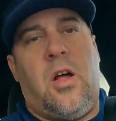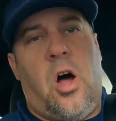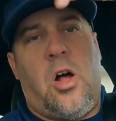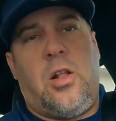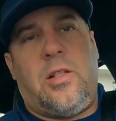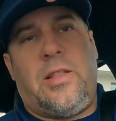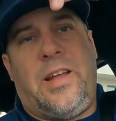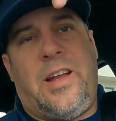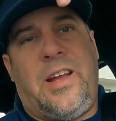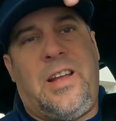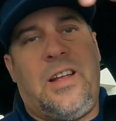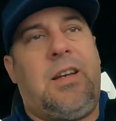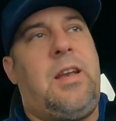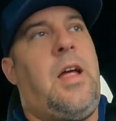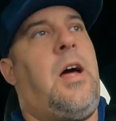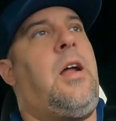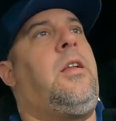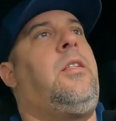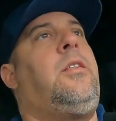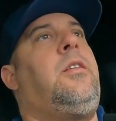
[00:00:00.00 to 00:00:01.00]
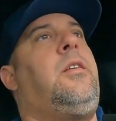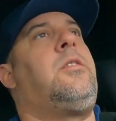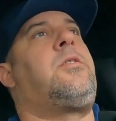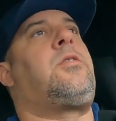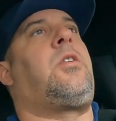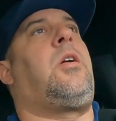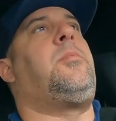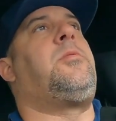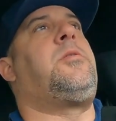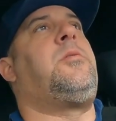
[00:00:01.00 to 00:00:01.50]
I'll link it down in the
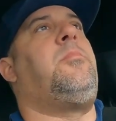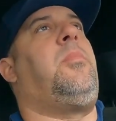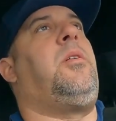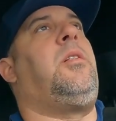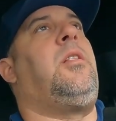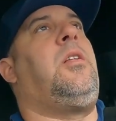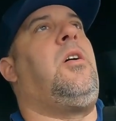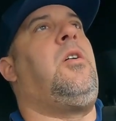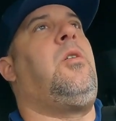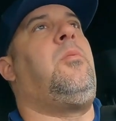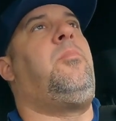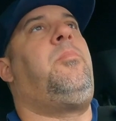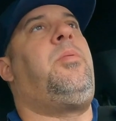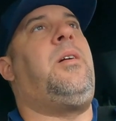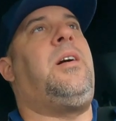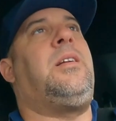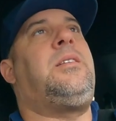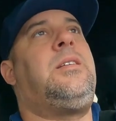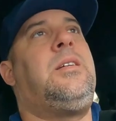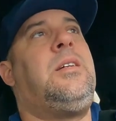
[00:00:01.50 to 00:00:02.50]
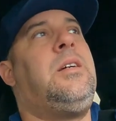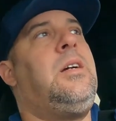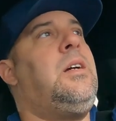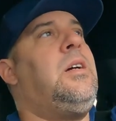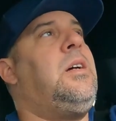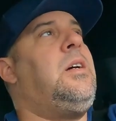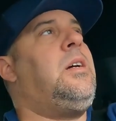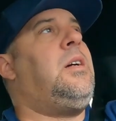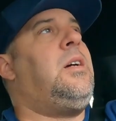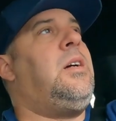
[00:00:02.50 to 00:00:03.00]
description below, but
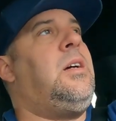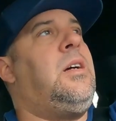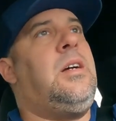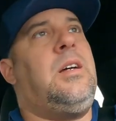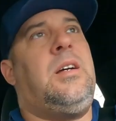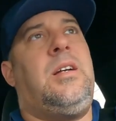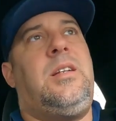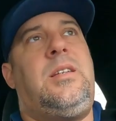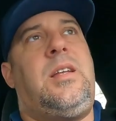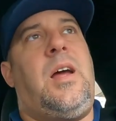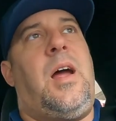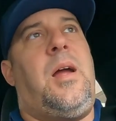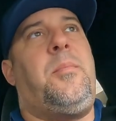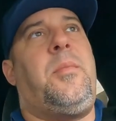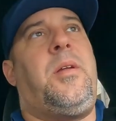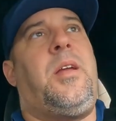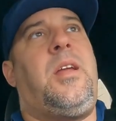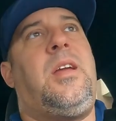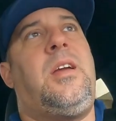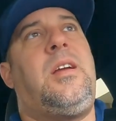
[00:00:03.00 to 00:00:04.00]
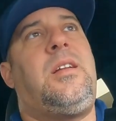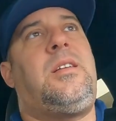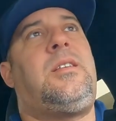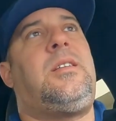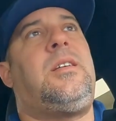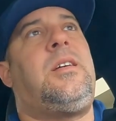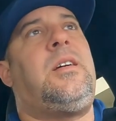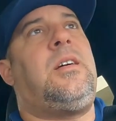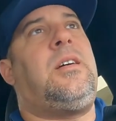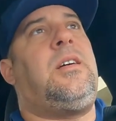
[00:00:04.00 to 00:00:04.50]
time to
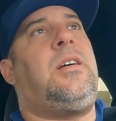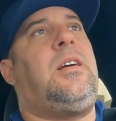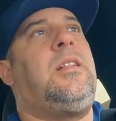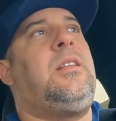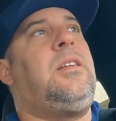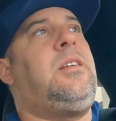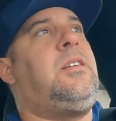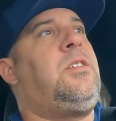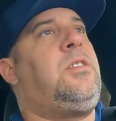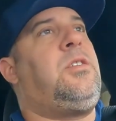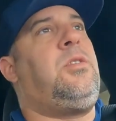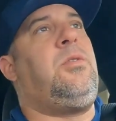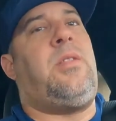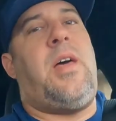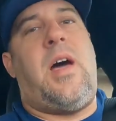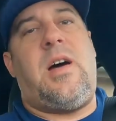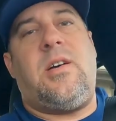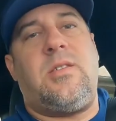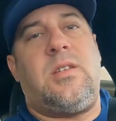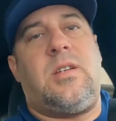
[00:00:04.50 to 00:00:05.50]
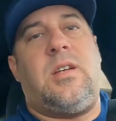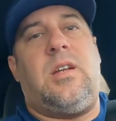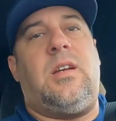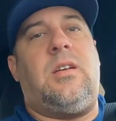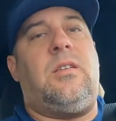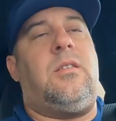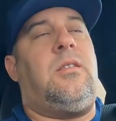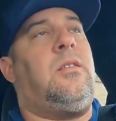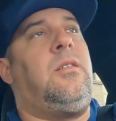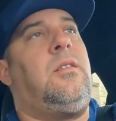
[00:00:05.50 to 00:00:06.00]
get at least 2,000
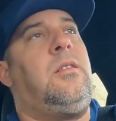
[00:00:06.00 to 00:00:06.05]
in.